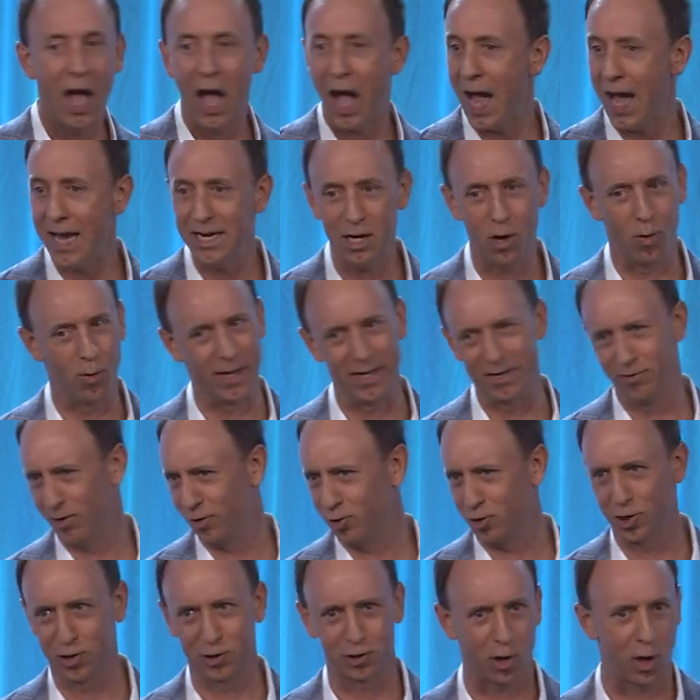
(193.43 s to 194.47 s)
I know
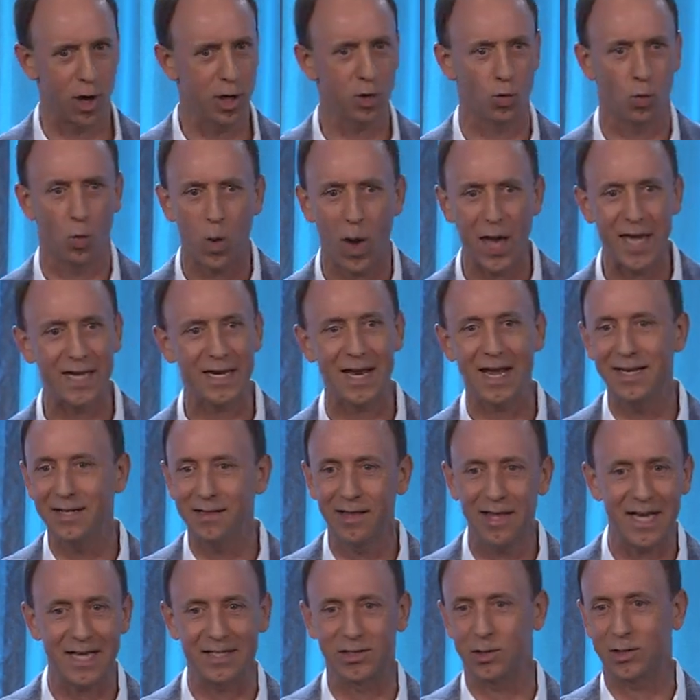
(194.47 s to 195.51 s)
English is hard. Wait and
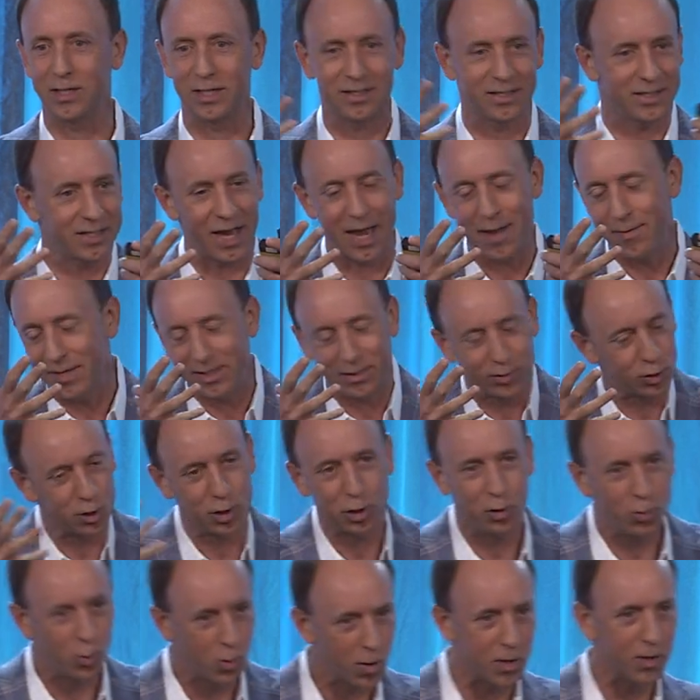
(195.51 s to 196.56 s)
list. It's
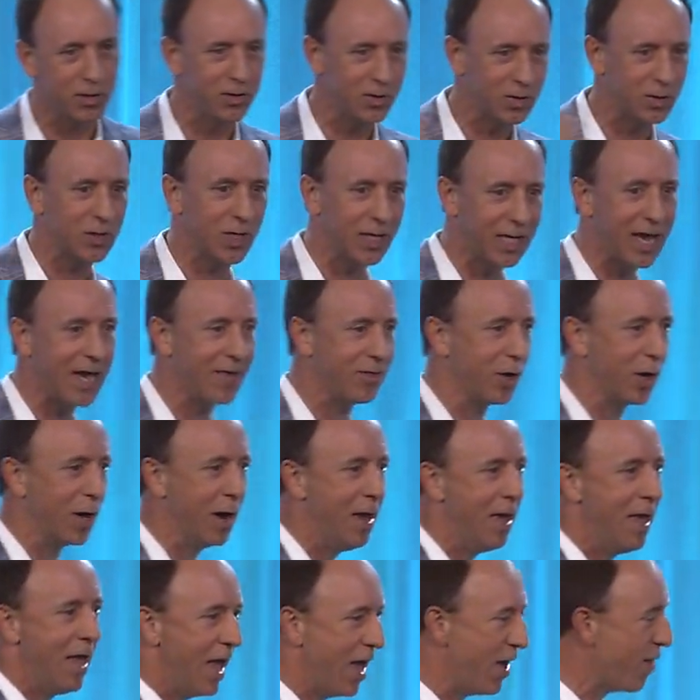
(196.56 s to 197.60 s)
two words together.
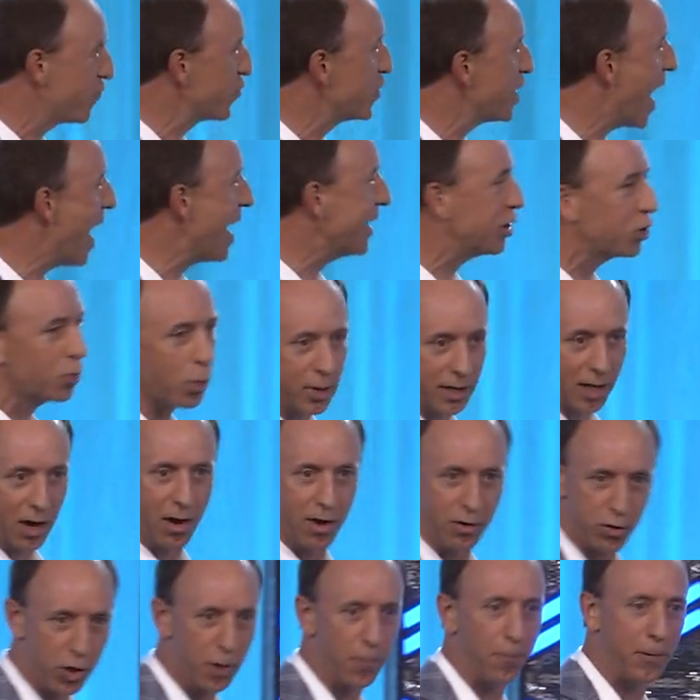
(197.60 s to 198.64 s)
If that's what
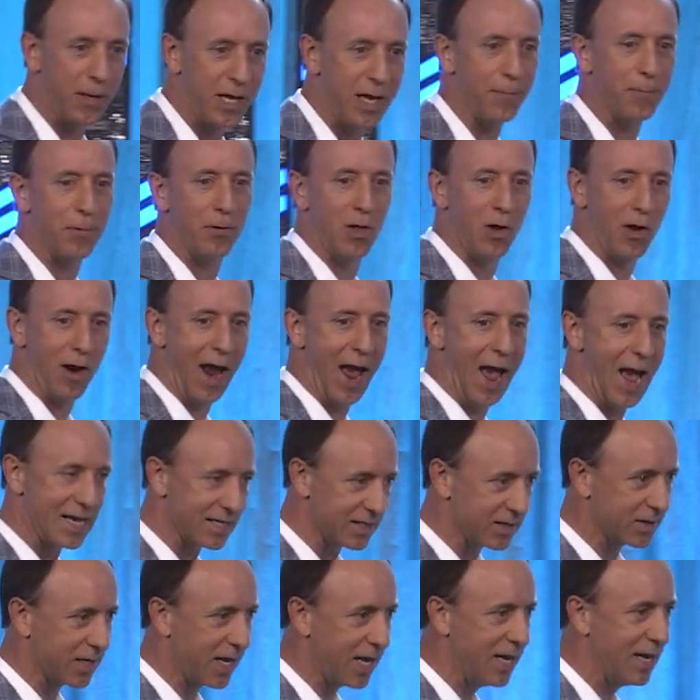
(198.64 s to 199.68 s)
other people are
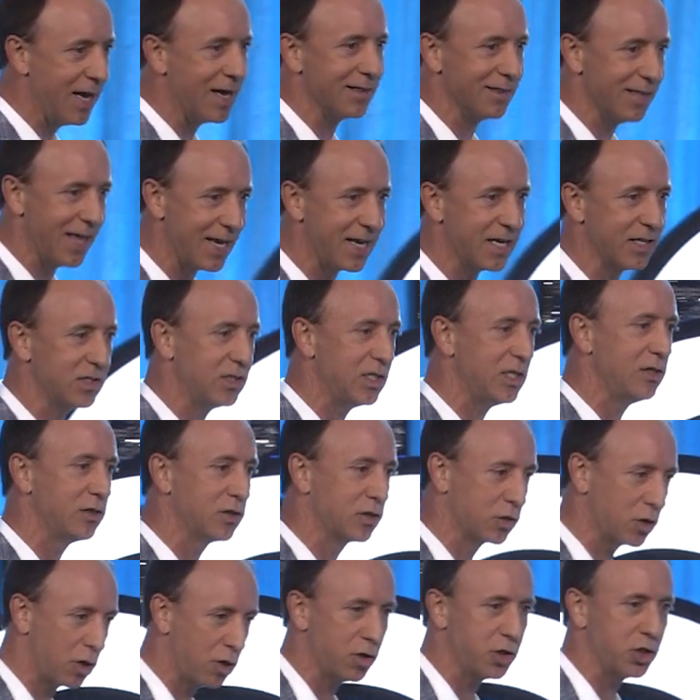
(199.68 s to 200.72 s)
asking a legacy
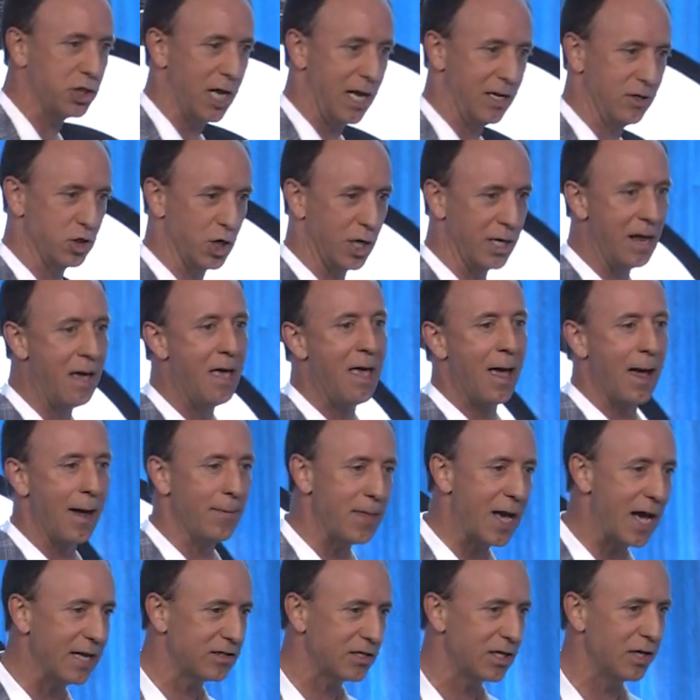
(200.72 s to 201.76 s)
search engine, and
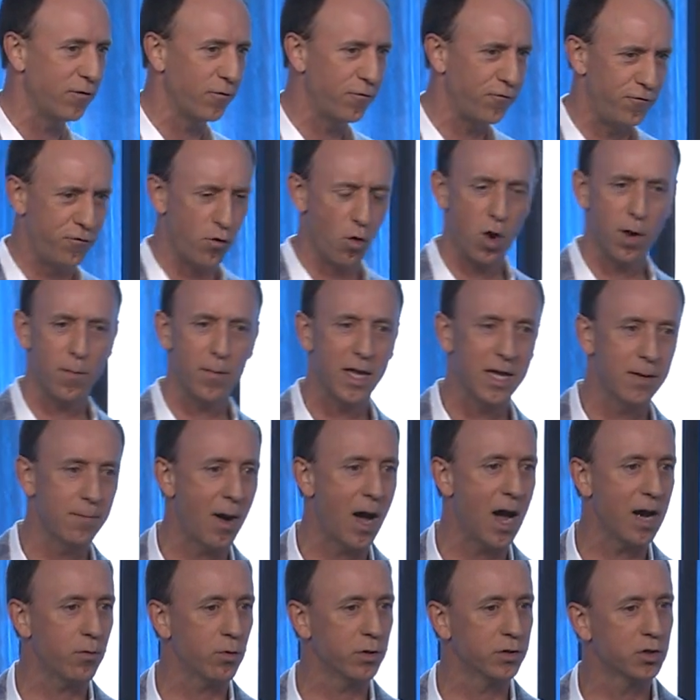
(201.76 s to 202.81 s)
that's informing
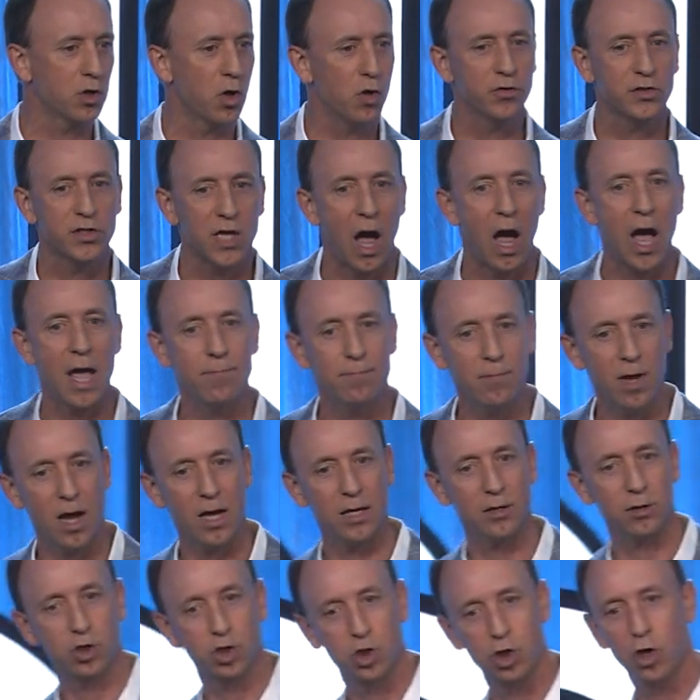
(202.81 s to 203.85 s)
my results, I'm
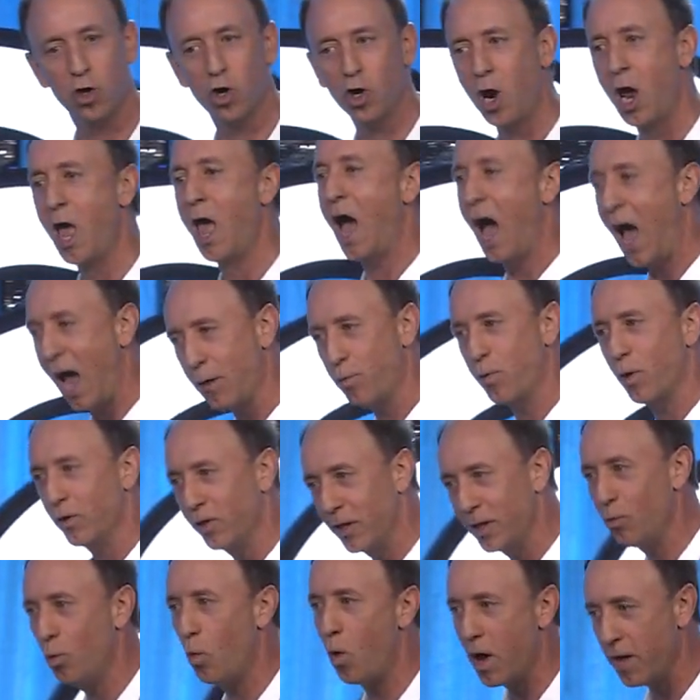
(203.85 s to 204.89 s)
not sure I
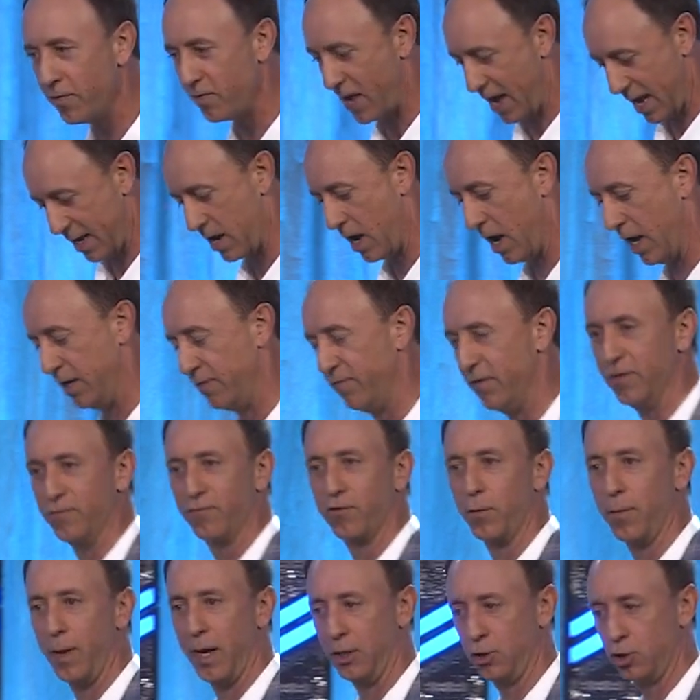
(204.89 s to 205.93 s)
really want that kind of
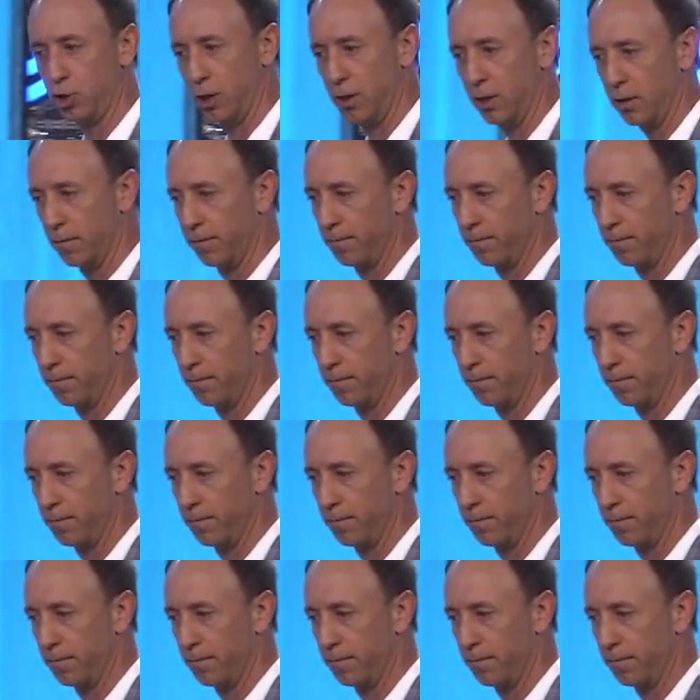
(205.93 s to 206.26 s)
information.